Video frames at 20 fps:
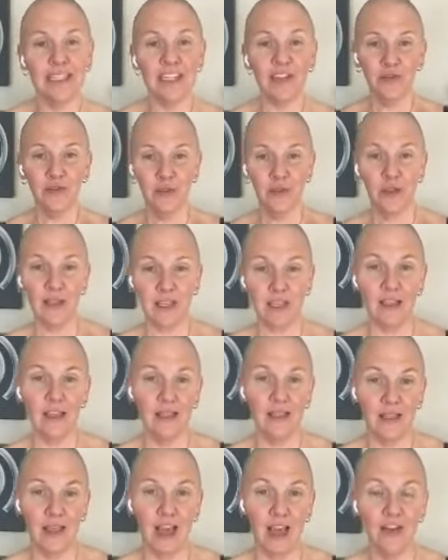differently
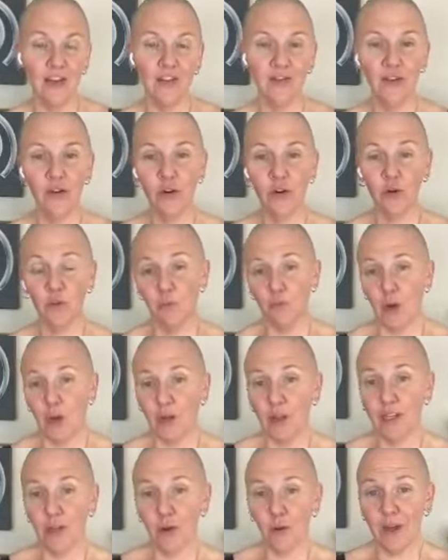than that for
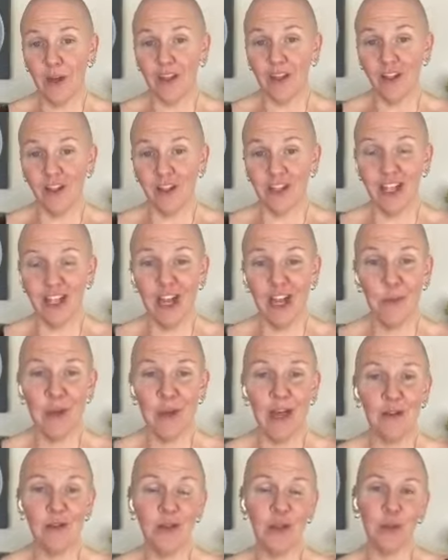probably quite a long
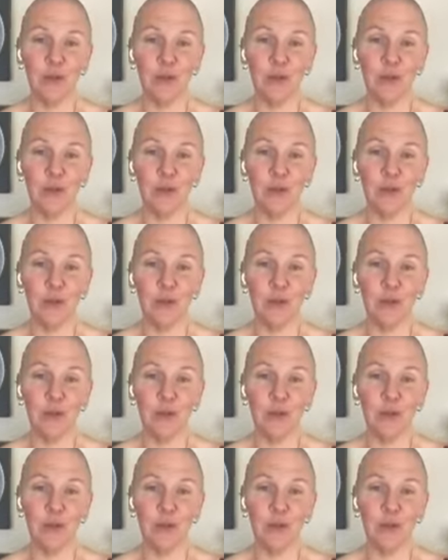time now.